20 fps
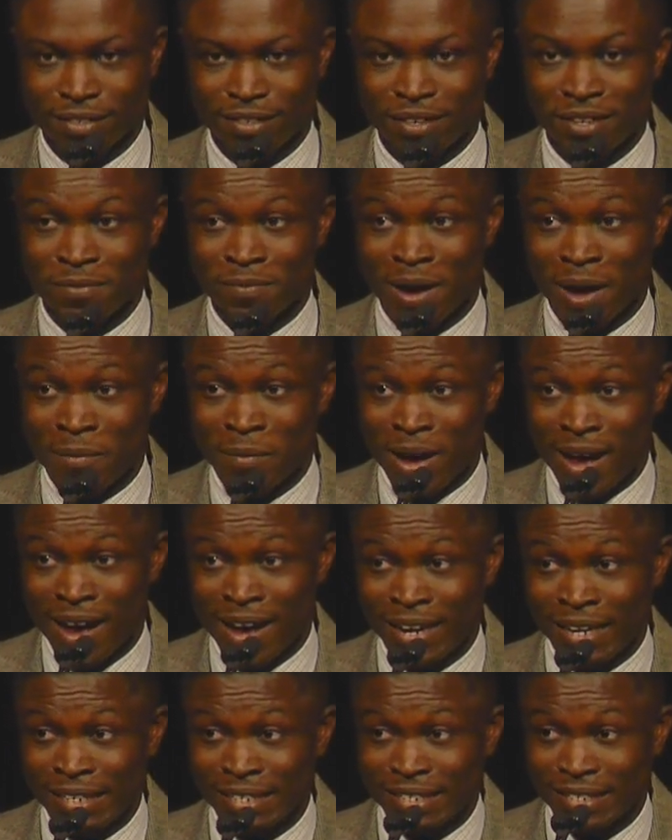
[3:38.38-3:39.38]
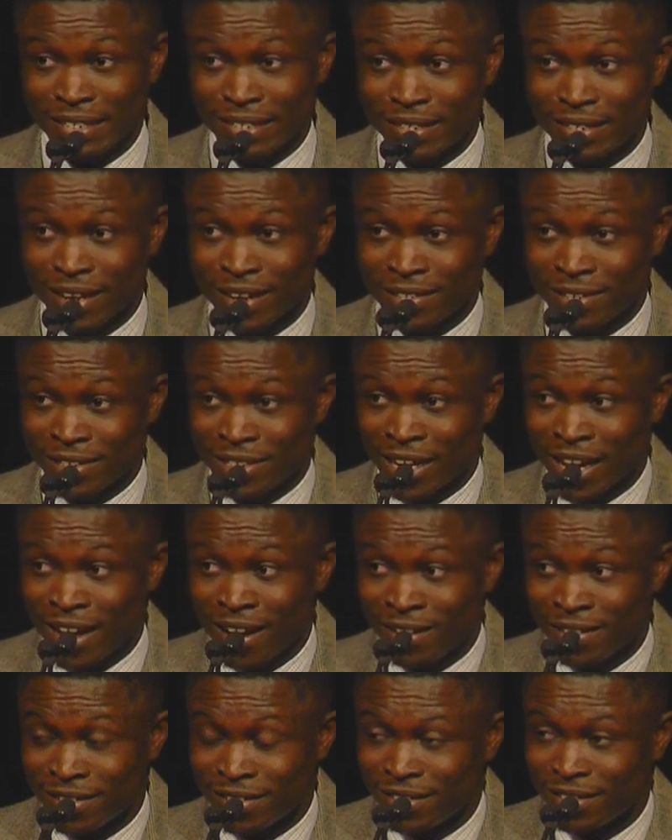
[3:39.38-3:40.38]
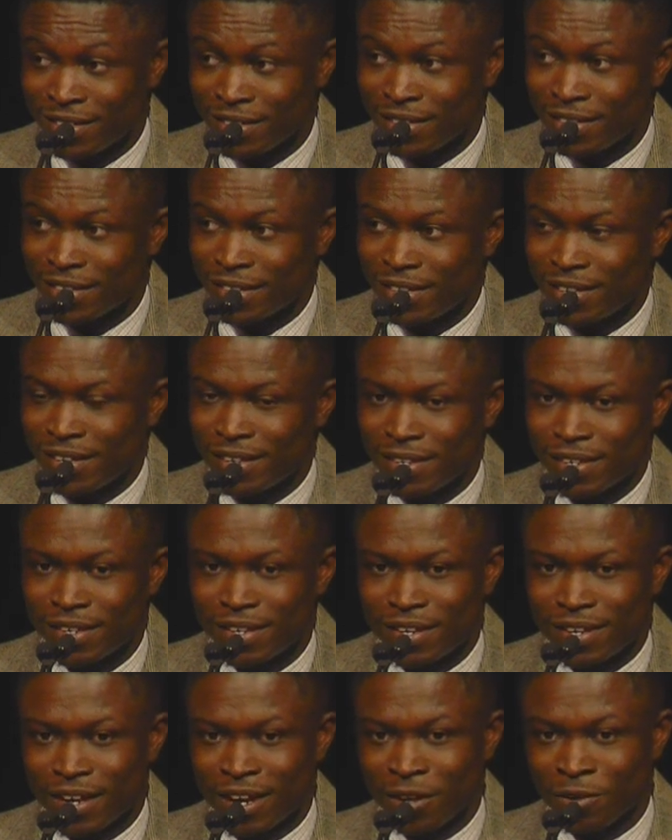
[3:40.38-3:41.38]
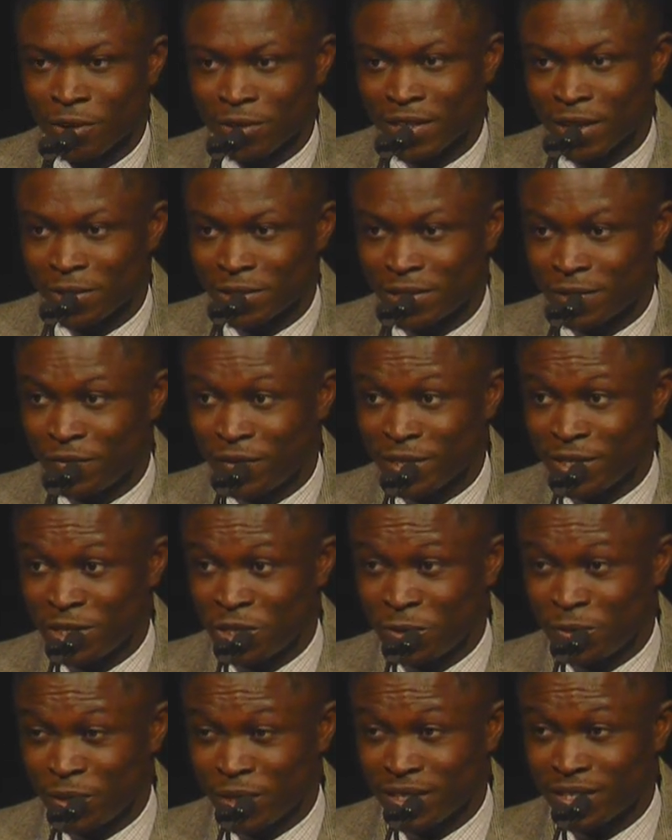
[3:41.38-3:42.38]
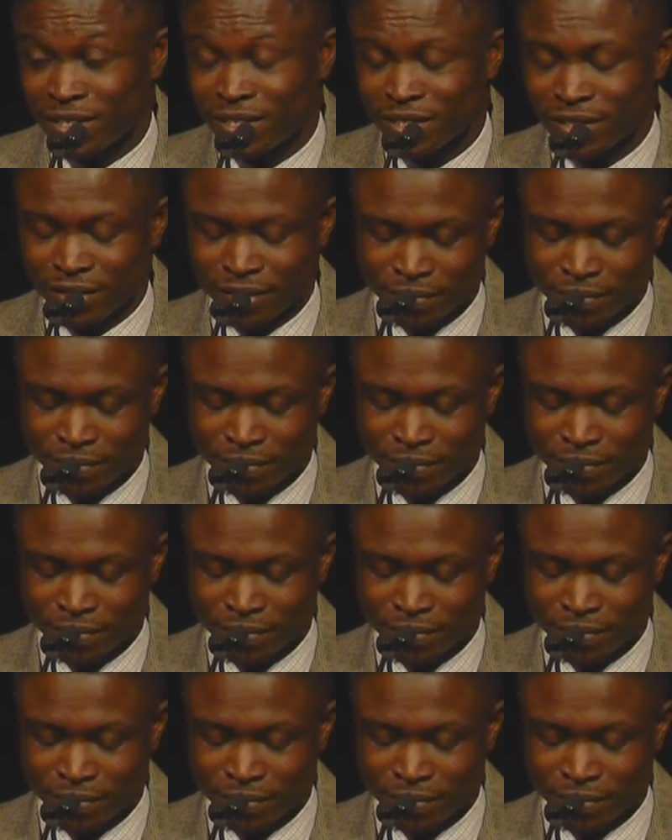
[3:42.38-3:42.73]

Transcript: In my mind, as a child, a doctor was a fetish priest.